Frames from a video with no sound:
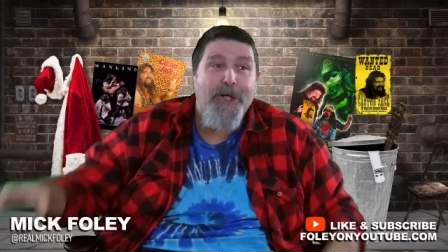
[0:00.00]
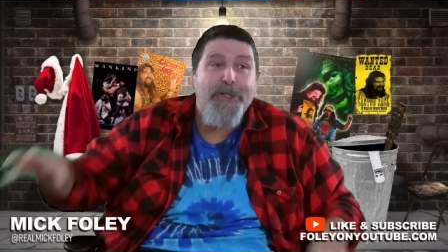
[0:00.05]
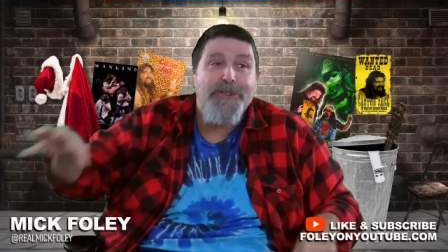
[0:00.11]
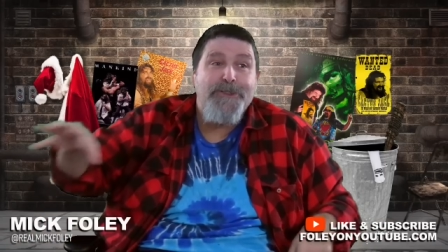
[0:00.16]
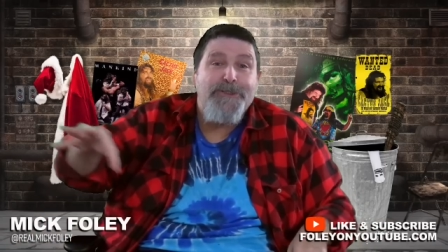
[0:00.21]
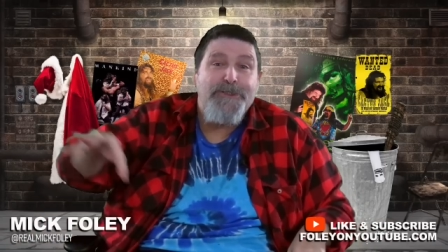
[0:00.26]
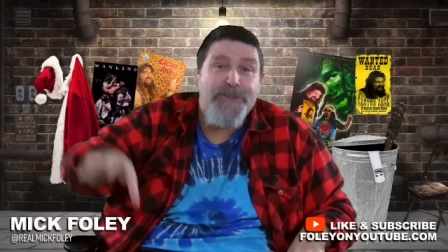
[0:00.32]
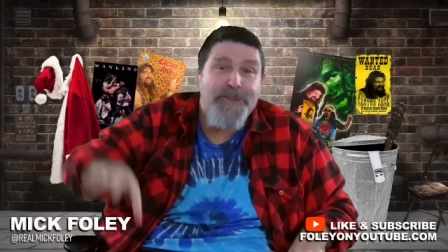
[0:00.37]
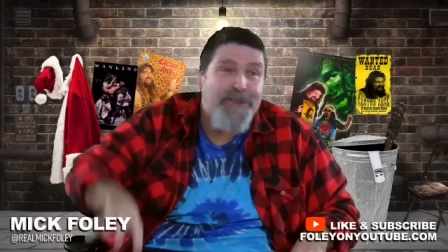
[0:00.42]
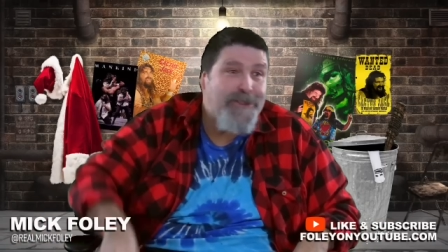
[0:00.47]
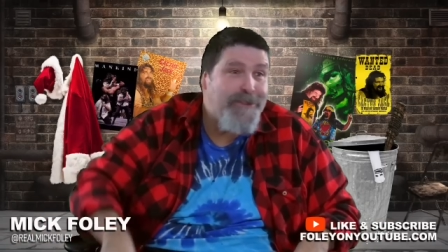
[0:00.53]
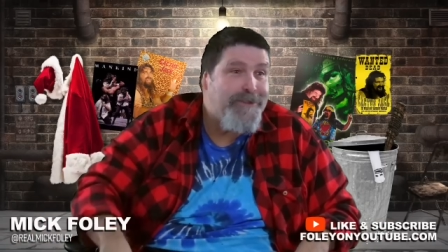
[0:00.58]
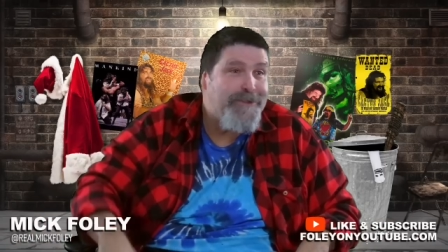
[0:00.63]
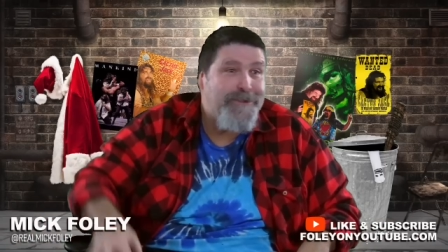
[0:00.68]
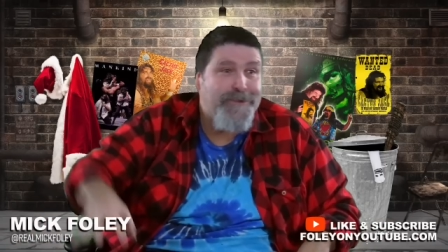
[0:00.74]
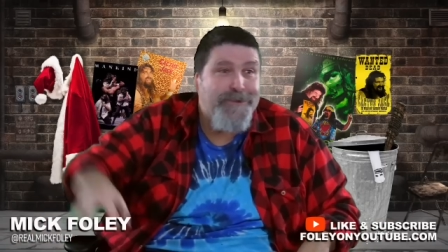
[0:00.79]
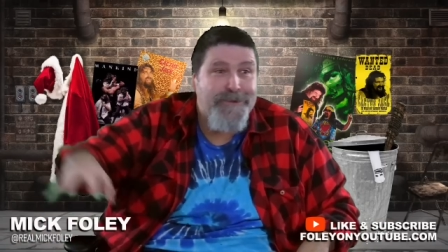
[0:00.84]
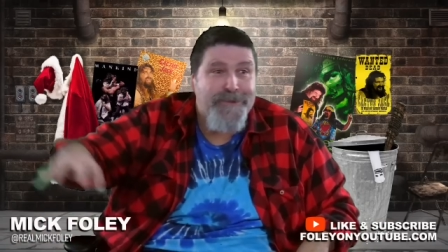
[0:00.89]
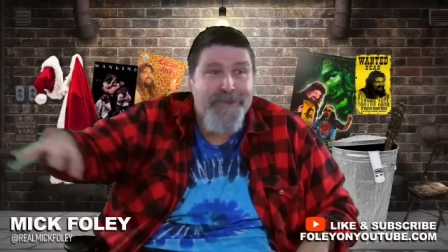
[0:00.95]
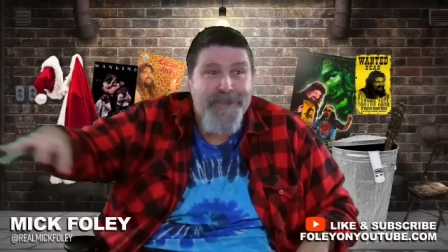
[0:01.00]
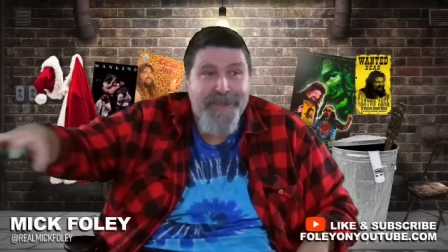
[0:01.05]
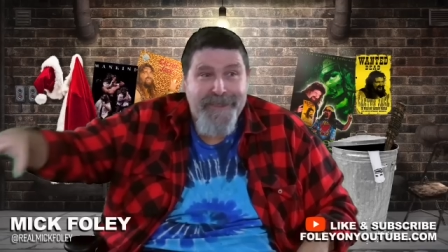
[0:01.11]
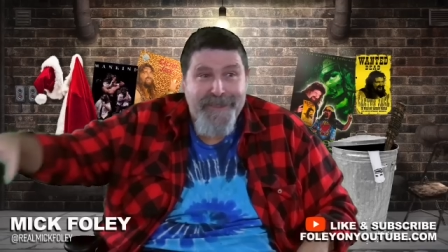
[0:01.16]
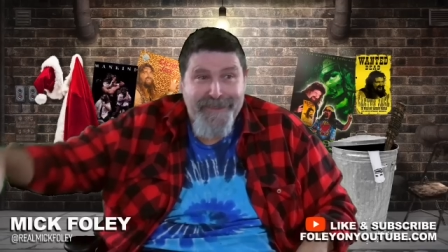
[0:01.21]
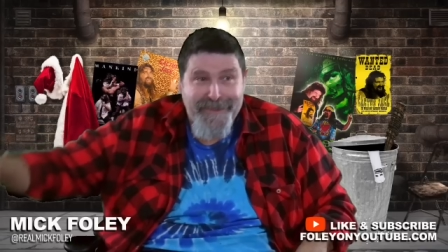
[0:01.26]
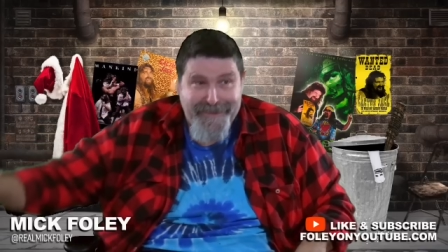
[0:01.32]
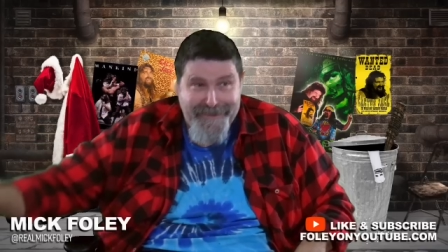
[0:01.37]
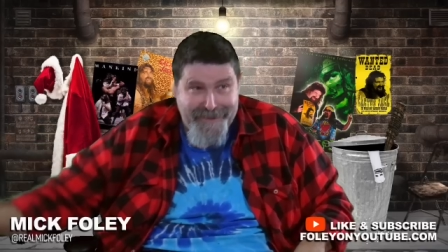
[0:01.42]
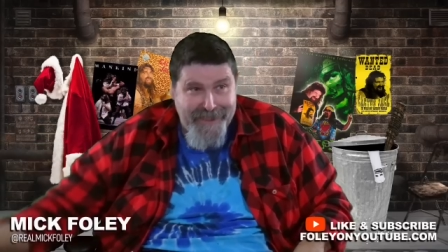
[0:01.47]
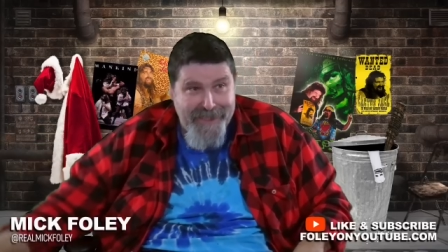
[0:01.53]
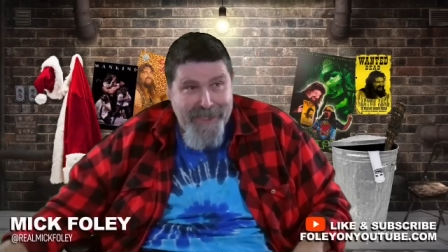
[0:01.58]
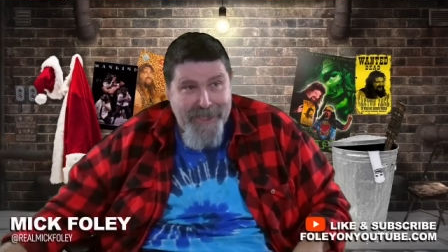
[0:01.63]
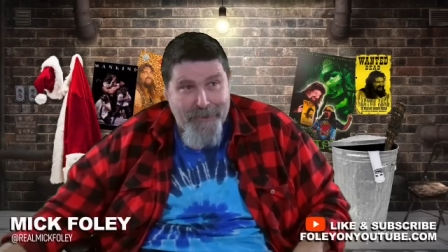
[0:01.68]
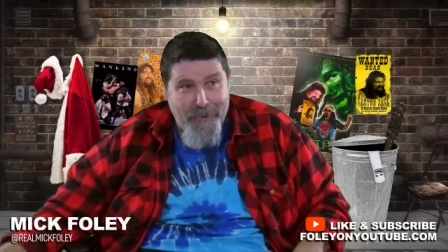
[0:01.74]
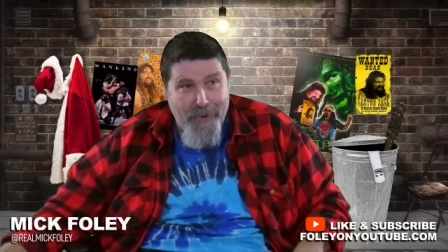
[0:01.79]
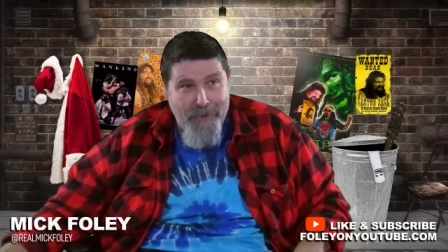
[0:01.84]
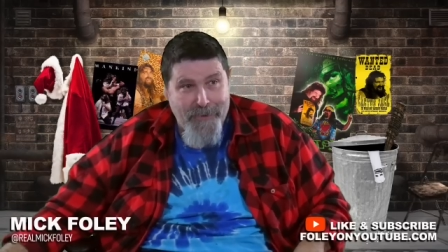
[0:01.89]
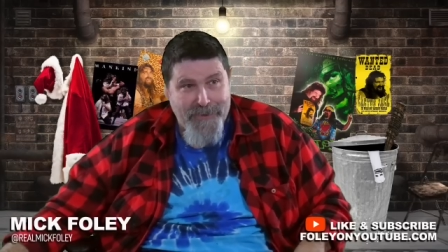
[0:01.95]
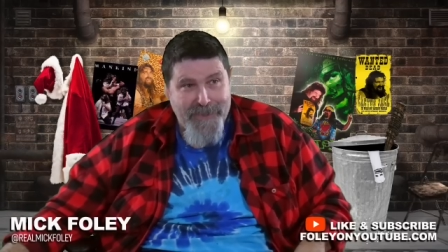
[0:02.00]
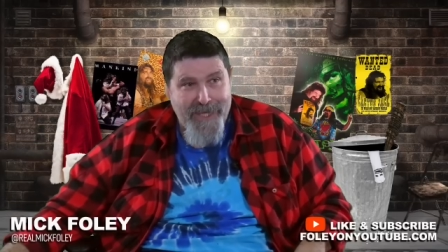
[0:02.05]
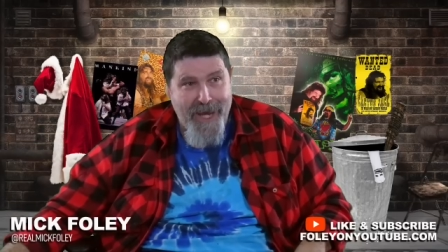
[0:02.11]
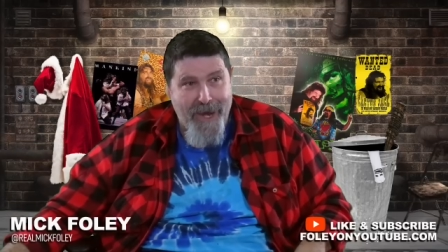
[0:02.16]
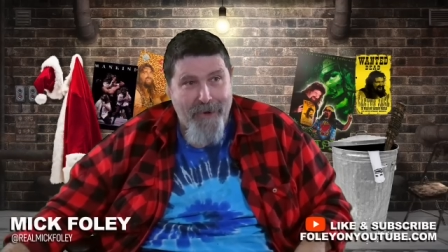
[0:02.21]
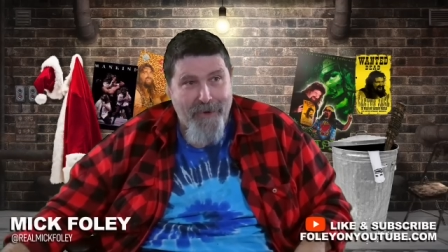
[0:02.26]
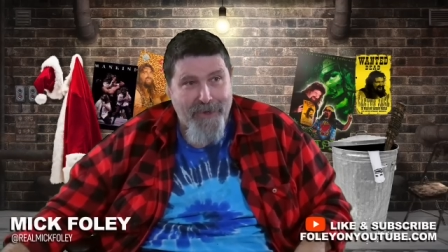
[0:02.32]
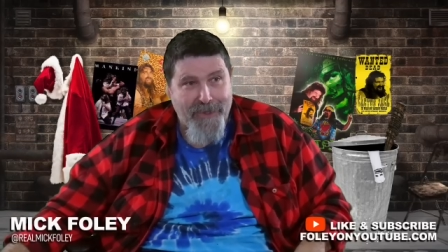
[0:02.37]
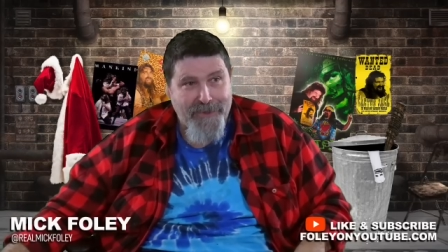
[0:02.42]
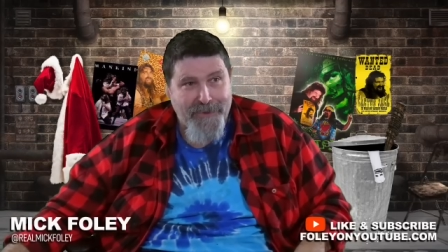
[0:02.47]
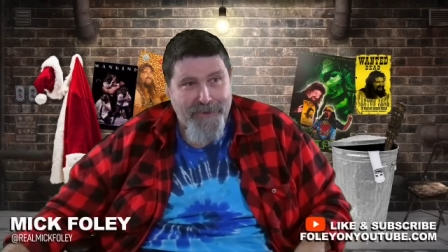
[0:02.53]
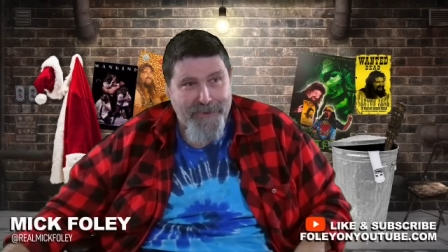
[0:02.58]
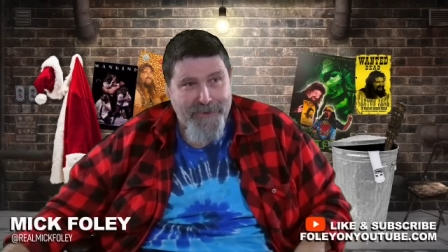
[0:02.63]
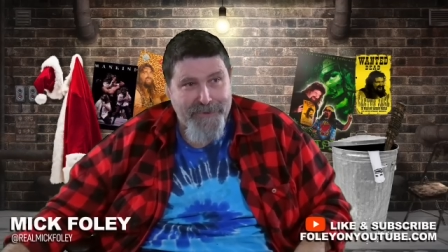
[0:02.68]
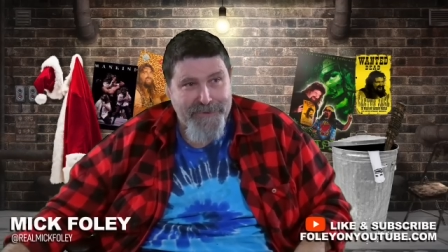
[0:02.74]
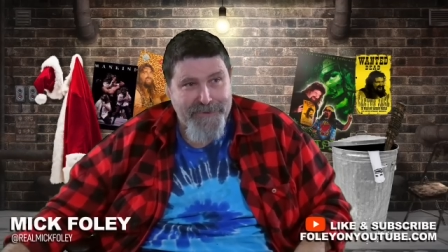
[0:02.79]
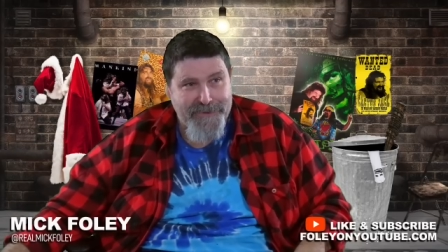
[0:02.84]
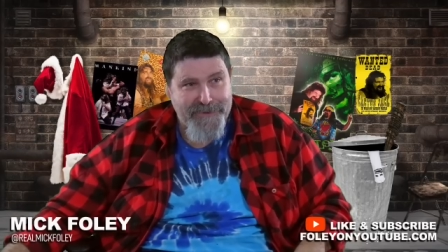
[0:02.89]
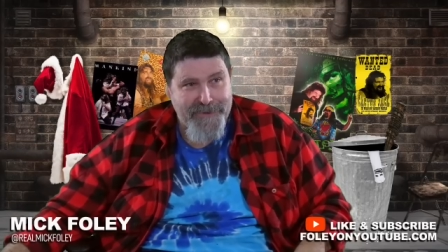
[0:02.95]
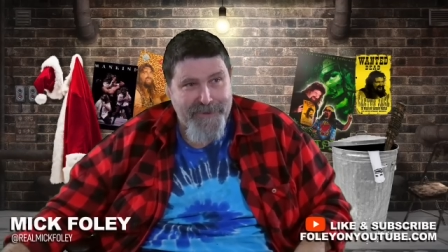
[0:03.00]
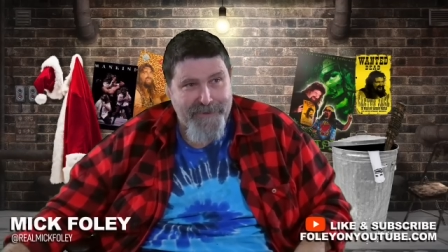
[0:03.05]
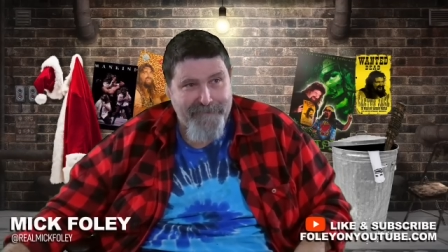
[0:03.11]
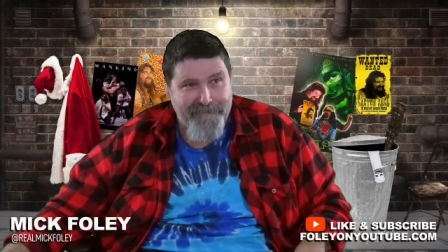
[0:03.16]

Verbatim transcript: until De Niro's character's